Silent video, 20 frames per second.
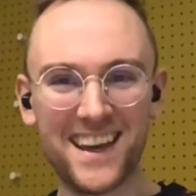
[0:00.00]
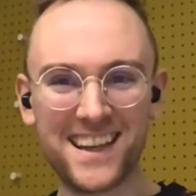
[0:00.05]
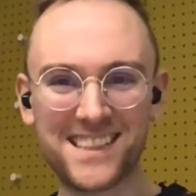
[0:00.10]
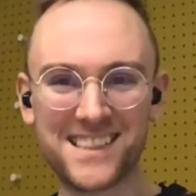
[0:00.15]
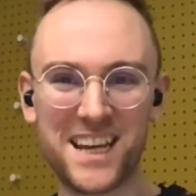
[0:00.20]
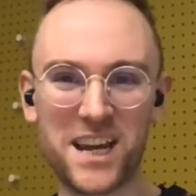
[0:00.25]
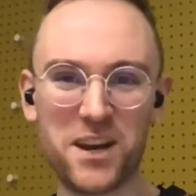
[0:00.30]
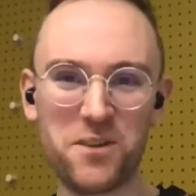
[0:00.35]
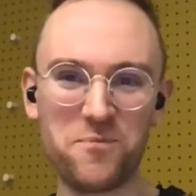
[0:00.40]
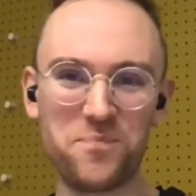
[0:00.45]

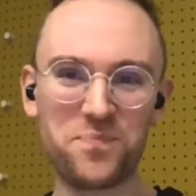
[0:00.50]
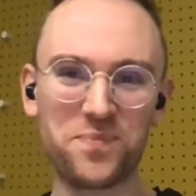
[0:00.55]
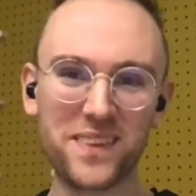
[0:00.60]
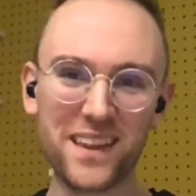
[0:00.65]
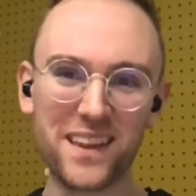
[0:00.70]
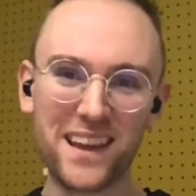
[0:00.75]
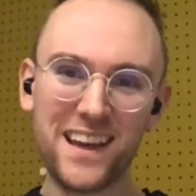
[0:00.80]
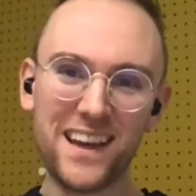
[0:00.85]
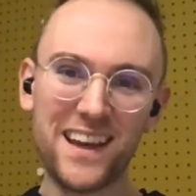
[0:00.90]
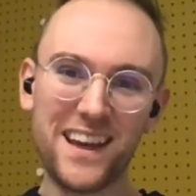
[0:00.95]
it's um,
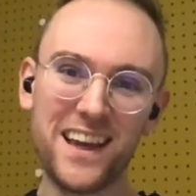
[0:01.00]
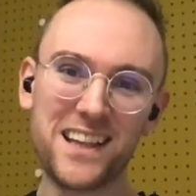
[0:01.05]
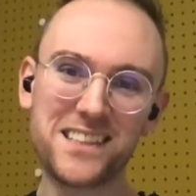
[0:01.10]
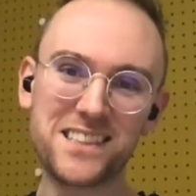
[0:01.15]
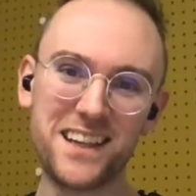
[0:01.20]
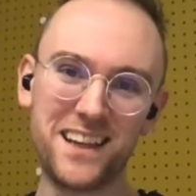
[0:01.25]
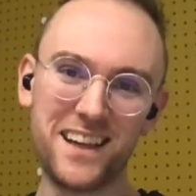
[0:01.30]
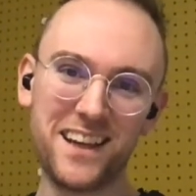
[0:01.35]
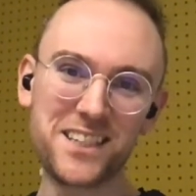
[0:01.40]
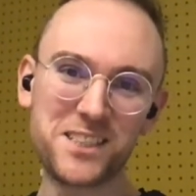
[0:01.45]

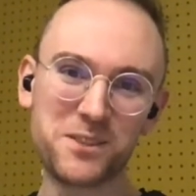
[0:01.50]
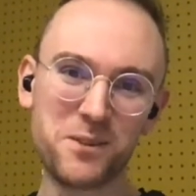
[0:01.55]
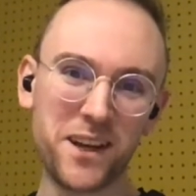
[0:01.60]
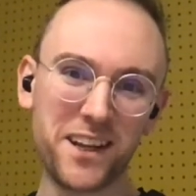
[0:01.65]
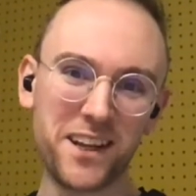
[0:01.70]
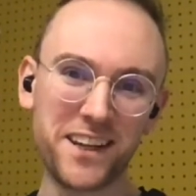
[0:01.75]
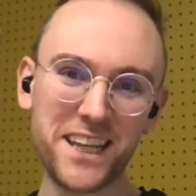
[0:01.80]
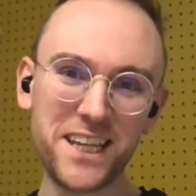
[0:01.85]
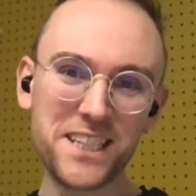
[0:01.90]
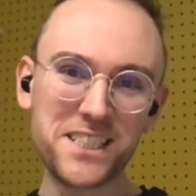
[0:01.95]
it's a it's
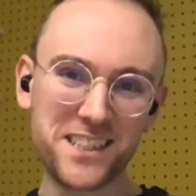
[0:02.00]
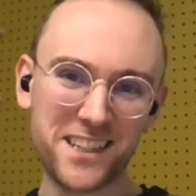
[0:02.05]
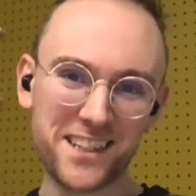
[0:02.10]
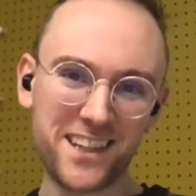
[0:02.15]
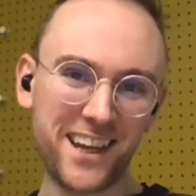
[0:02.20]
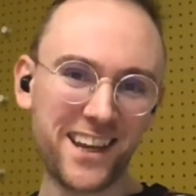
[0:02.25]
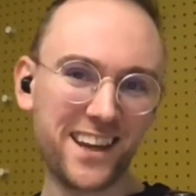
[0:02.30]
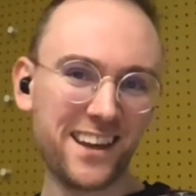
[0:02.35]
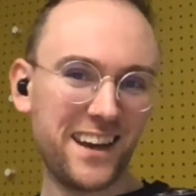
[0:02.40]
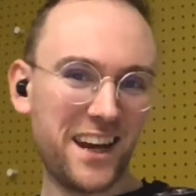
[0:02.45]
quite a niche
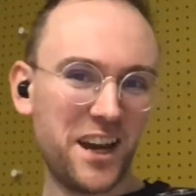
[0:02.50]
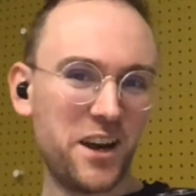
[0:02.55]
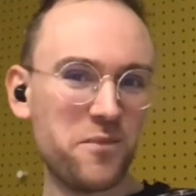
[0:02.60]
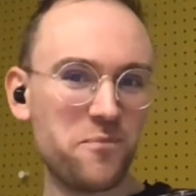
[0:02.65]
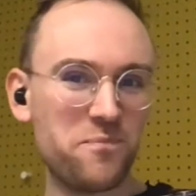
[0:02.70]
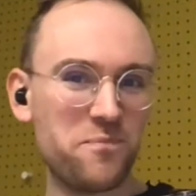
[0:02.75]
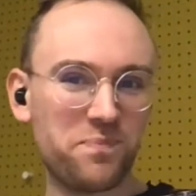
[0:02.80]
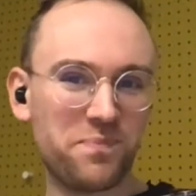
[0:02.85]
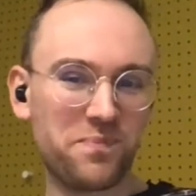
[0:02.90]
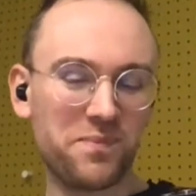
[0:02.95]
thing.
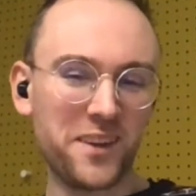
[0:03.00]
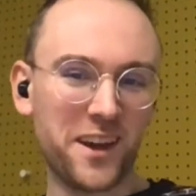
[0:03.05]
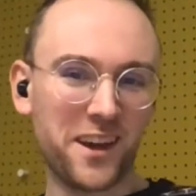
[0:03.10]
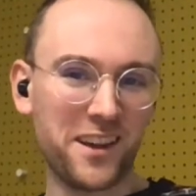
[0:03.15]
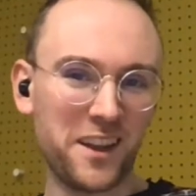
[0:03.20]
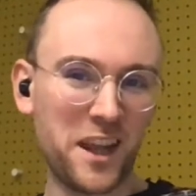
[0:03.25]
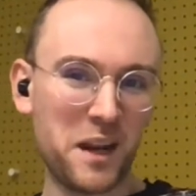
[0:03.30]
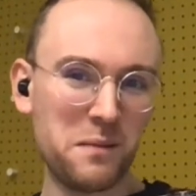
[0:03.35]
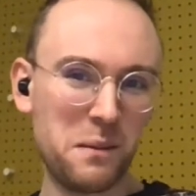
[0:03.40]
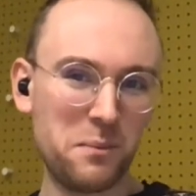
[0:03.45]
Um,
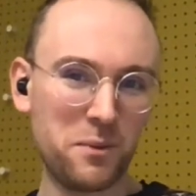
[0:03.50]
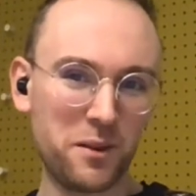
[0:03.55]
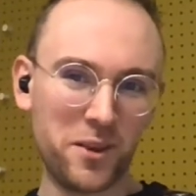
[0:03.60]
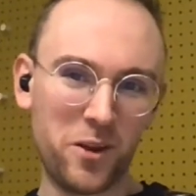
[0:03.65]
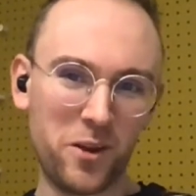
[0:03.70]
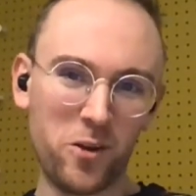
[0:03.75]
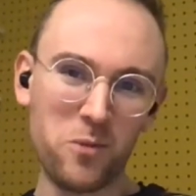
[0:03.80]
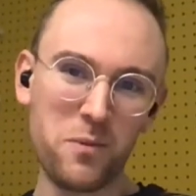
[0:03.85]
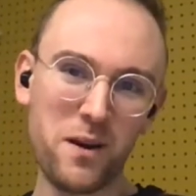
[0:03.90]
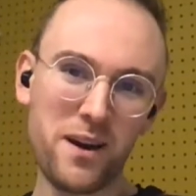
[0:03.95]
not a lot of people
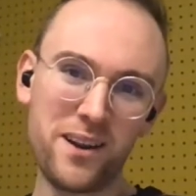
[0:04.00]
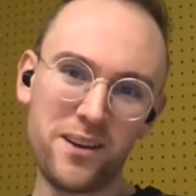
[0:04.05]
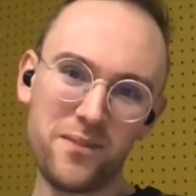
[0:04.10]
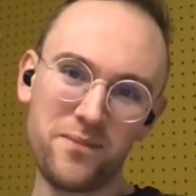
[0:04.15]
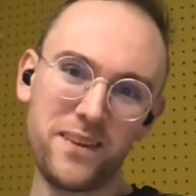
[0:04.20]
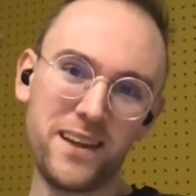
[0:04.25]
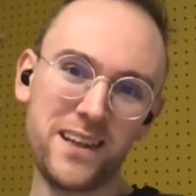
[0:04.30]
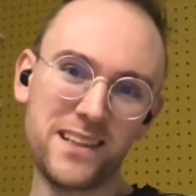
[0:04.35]
know about it.